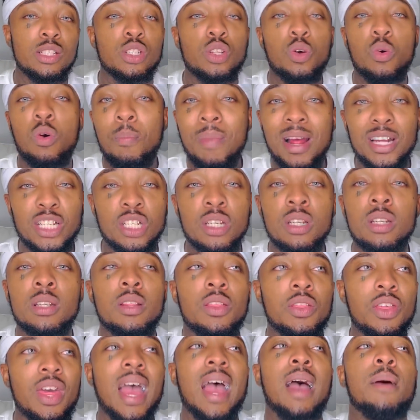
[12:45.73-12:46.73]
So
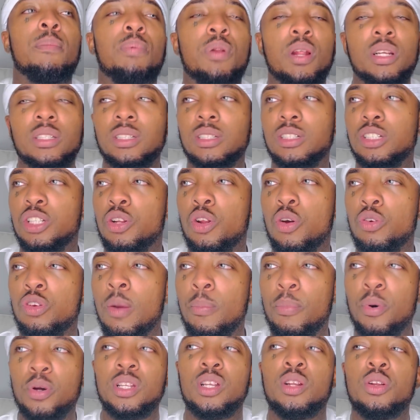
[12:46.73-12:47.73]
imagine that, plus, you know,
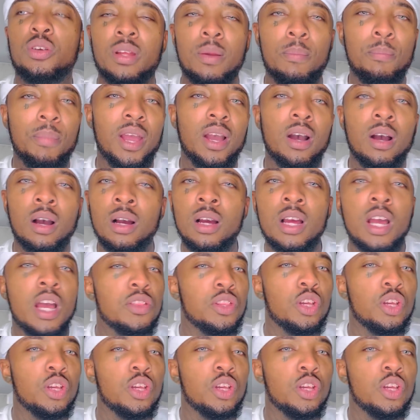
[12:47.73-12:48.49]
your body looking better,